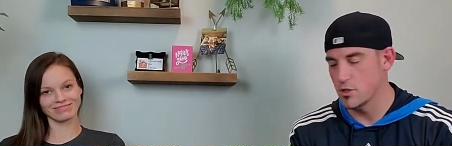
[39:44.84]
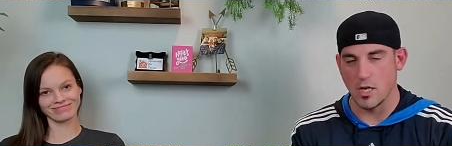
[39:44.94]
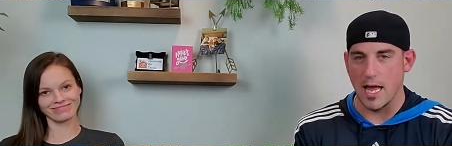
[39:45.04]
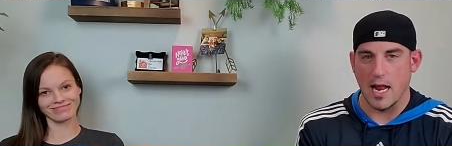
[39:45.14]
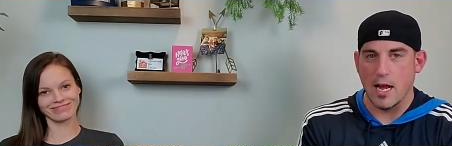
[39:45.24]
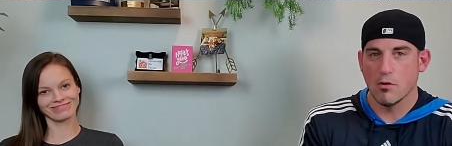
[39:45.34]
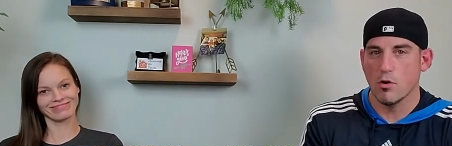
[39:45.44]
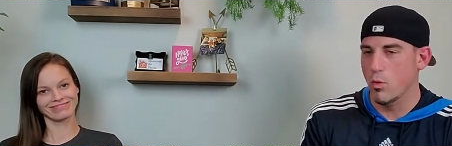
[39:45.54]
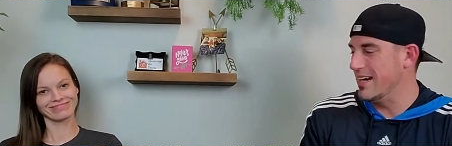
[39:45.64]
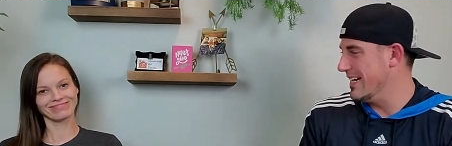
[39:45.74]
Speaker 1: just, I, I don't
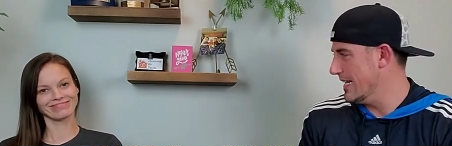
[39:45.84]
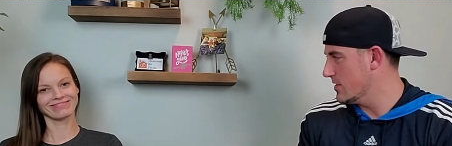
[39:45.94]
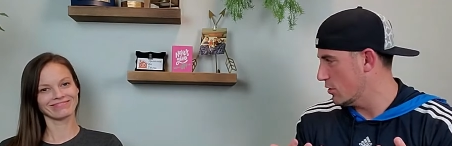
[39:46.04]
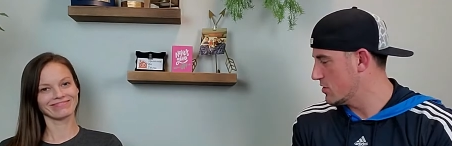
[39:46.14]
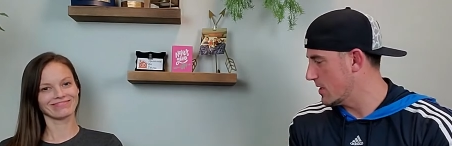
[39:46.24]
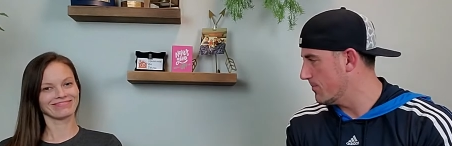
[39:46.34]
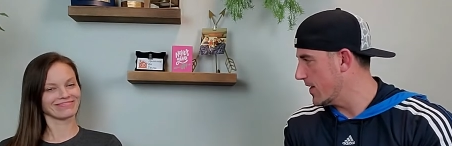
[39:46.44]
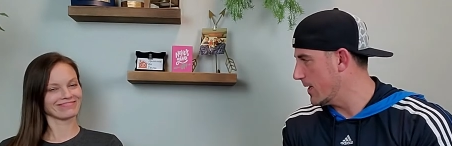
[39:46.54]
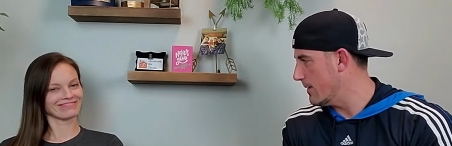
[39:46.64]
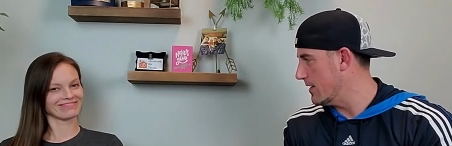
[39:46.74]
know what it is. There's
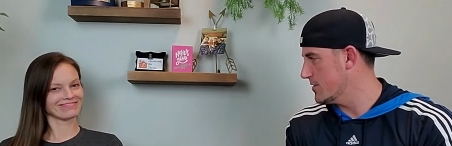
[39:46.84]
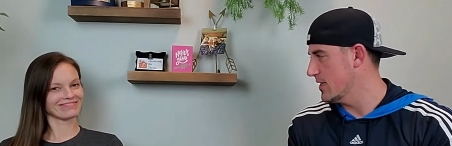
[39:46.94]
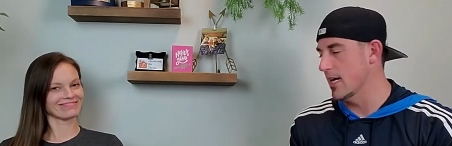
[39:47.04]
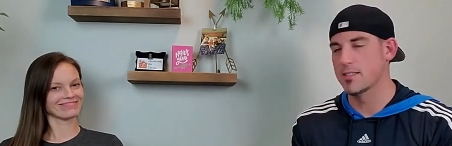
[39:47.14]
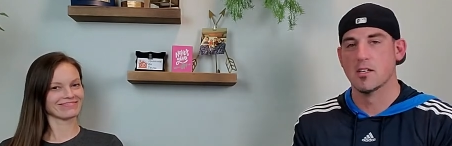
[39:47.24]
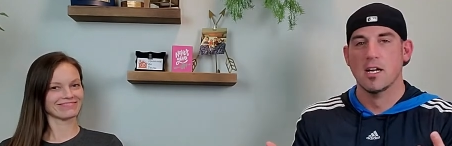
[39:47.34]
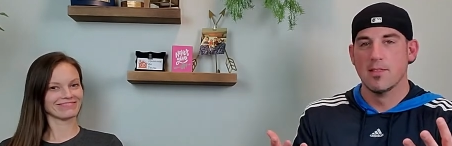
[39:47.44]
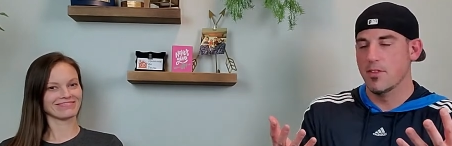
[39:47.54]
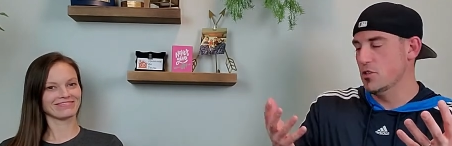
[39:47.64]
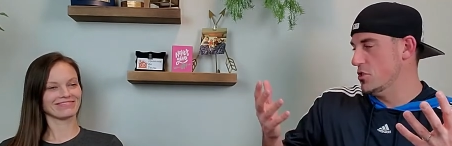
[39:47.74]
something about sex
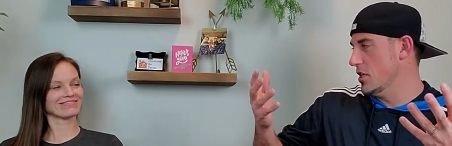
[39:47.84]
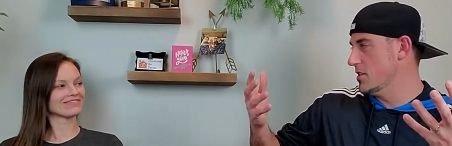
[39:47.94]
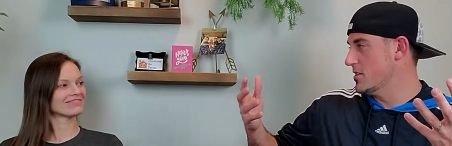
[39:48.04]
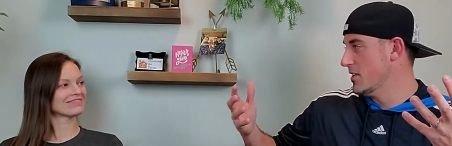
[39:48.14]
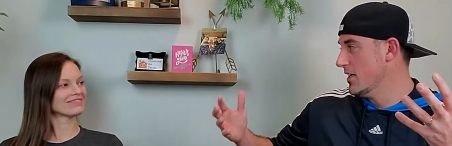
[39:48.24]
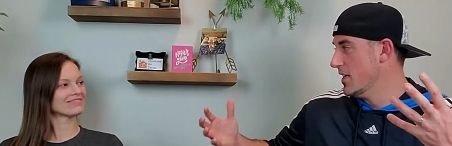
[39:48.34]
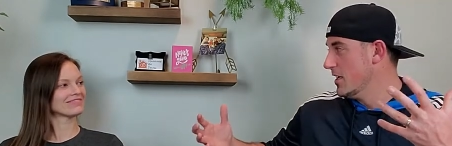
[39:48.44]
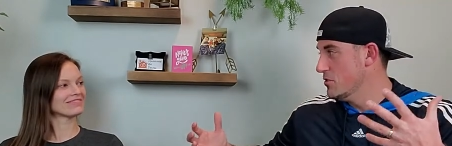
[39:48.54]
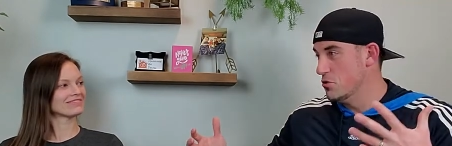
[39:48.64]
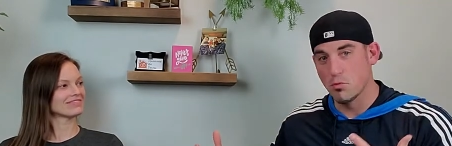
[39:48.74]
that just
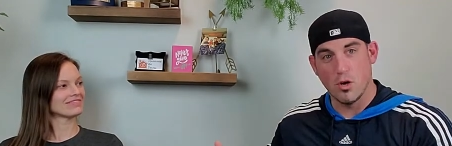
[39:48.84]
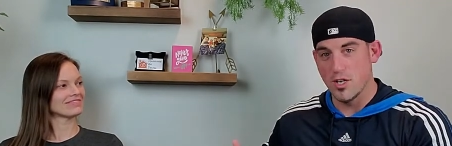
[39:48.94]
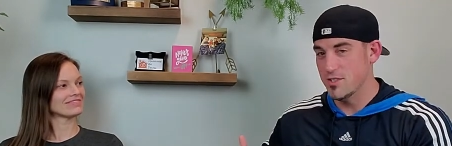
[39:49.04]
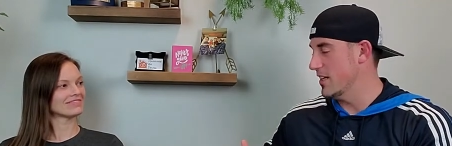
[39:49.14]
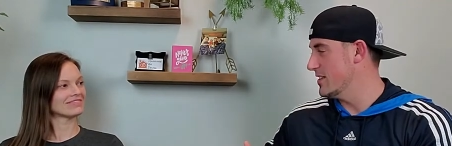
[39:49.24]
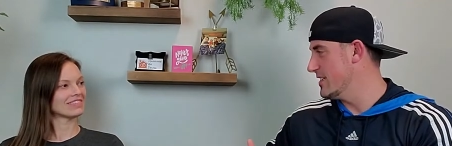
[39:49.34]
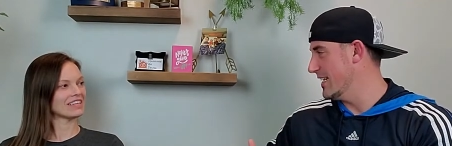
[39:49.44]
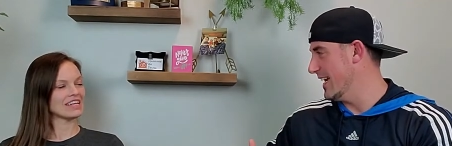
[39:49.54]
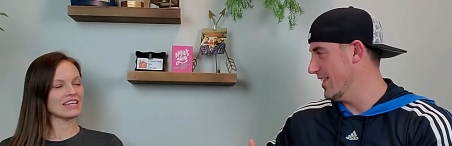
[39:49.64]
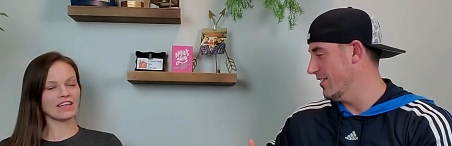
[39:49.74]
draws us
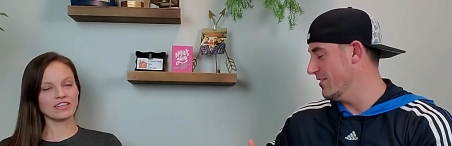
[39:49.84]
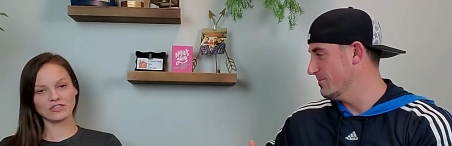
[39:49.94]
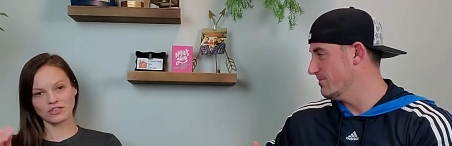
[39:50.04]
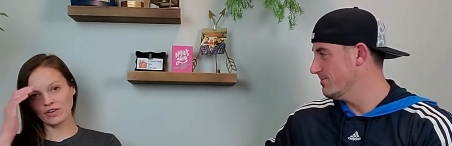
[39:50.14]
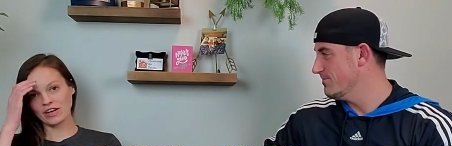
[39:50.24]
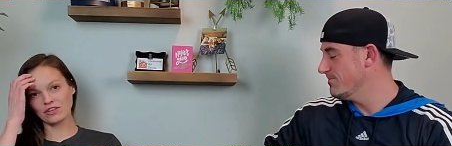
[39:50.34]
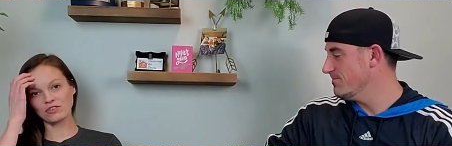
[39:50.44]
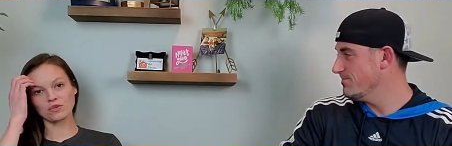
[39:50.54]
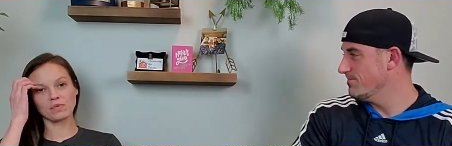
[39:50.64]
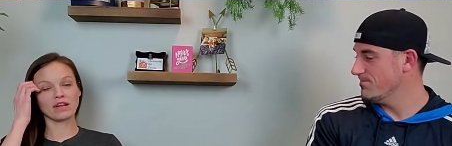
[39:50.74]
together. That's
Speaker 2: true. And
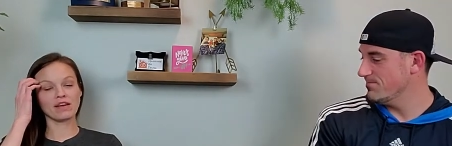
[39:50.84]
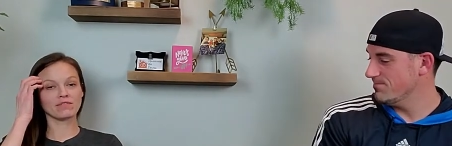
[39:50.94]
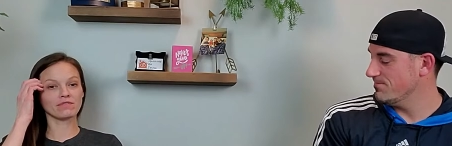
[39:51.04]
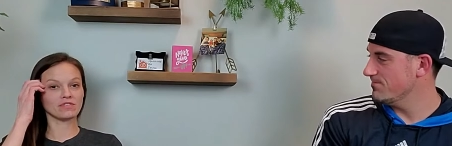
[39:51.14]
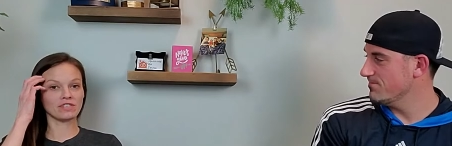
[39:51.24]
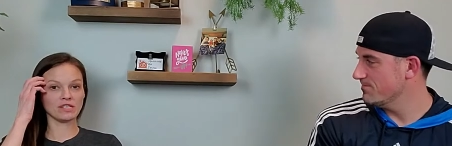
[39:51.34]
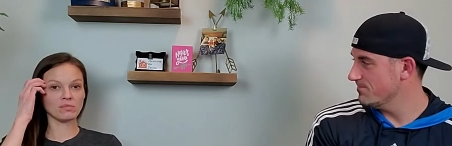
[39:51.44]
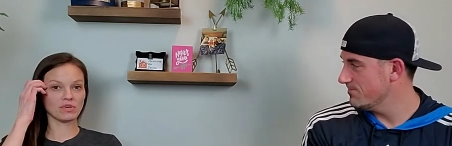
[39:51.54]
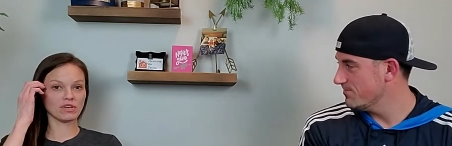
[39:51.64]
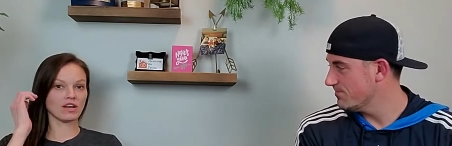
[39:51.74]
usually we can have
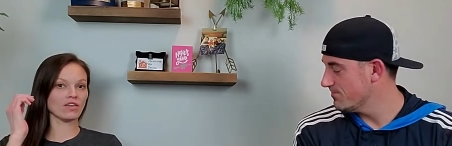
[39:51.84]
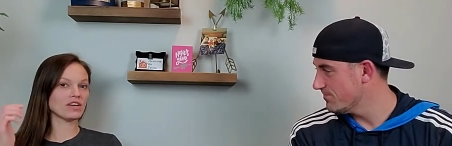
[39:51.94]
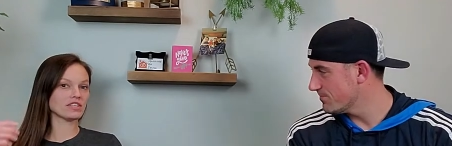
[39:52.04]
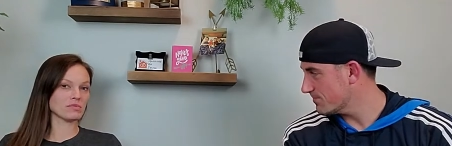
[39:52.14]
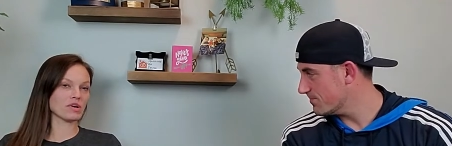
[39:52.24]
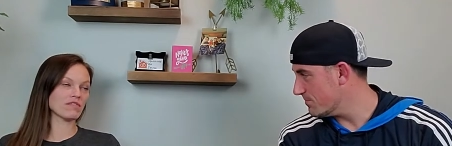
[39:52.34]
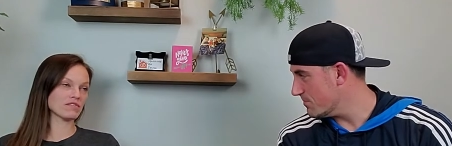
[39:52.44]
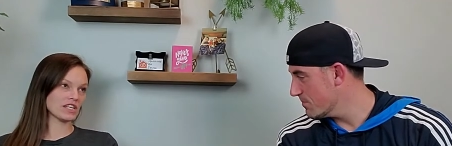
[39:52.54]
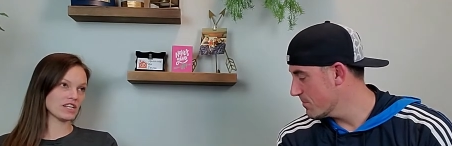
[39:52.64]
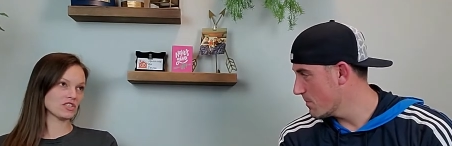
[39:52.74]
deeper, a lot deeper
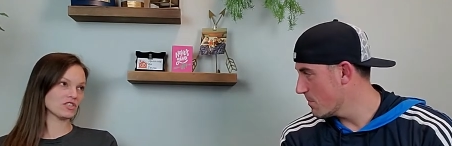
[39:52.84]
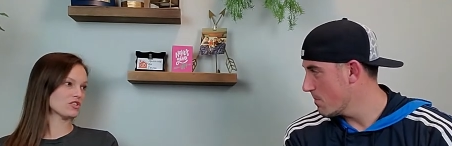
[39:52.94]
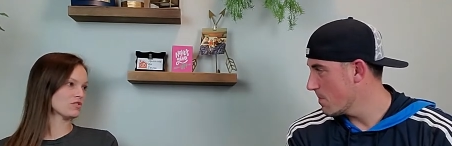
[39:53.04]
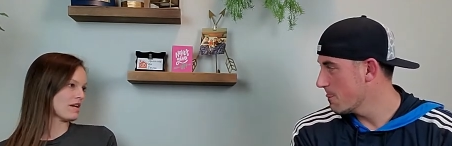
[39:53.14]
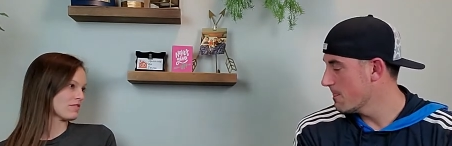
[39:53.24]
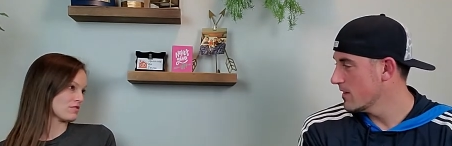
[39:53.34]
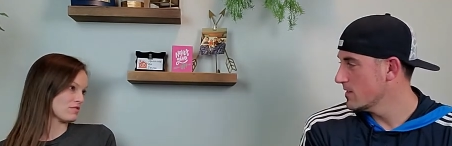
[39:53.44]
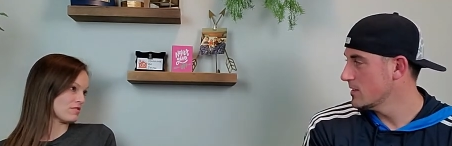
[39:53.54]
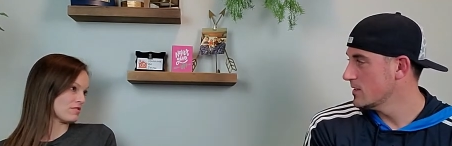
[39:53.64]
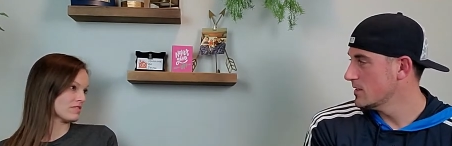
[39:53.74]
conversation too
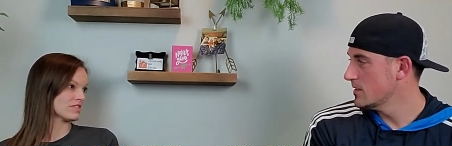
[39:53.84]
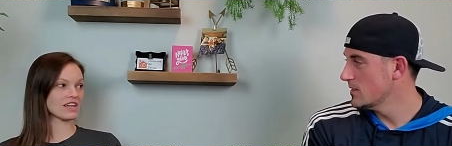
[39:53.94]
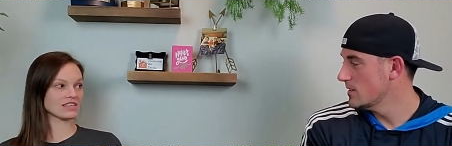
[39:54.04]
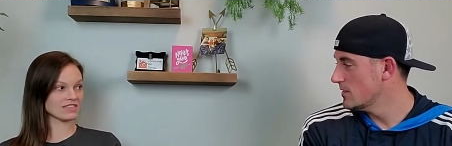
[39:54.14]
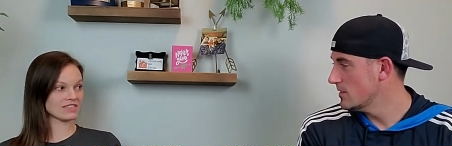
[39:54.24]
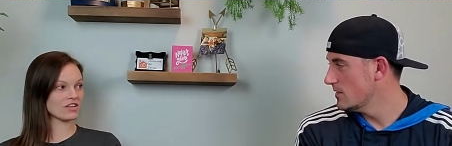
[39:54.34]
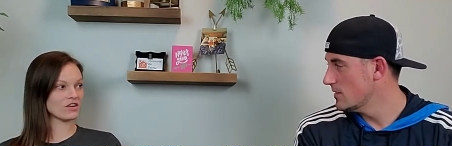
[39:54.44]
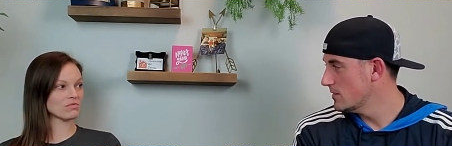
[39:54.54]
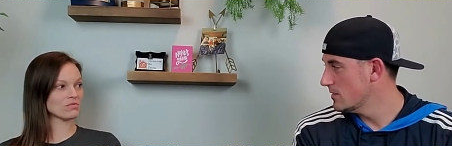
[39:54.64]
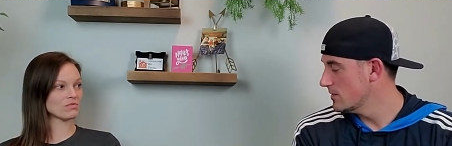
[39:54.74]
after sex, you
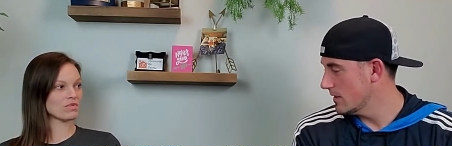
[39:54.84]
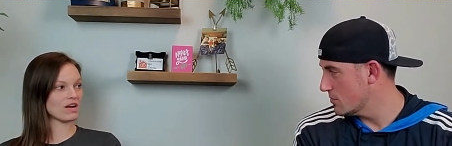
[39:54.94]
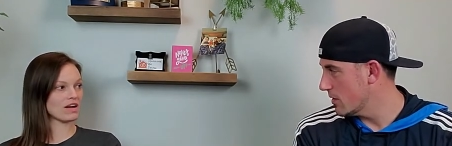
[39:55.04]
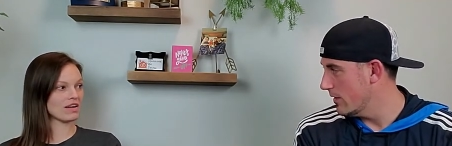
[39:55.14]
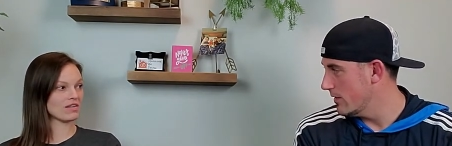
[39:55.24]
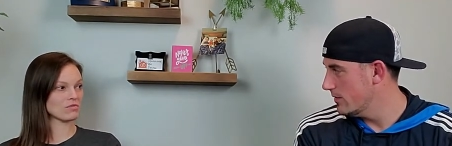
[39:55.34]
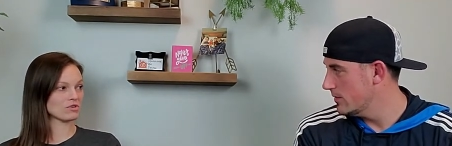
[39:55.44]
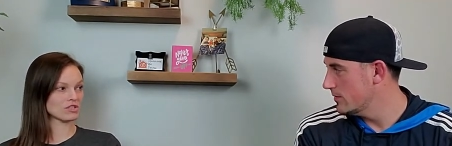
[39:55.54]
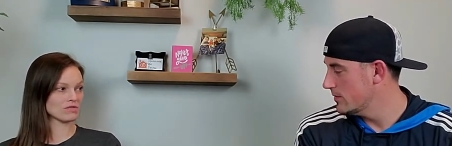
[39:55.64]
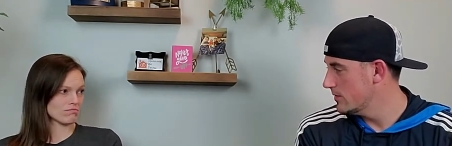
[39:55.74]
know? That's right.
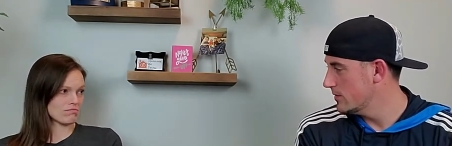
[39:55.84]
We're just